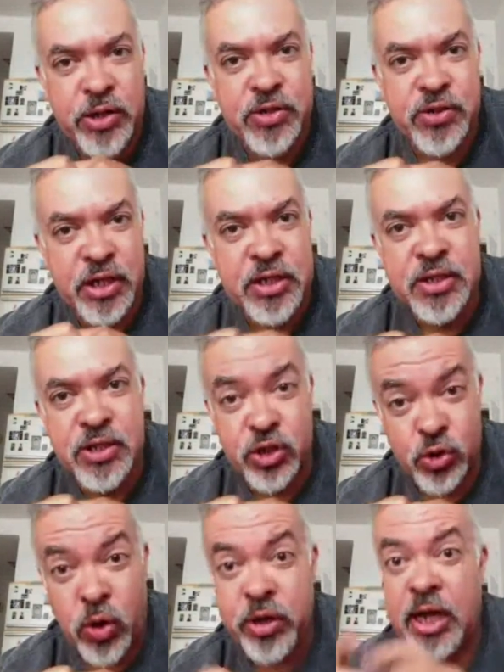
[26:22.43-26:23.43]
characters in
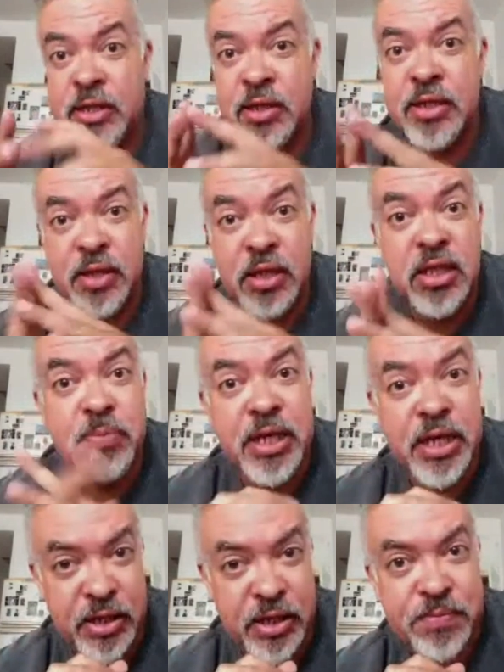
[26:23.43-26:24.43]
this story, at least in the
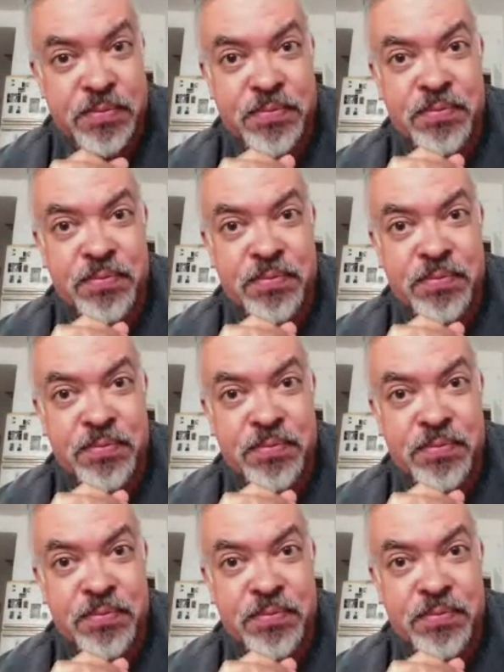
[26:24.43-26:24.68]
beginning.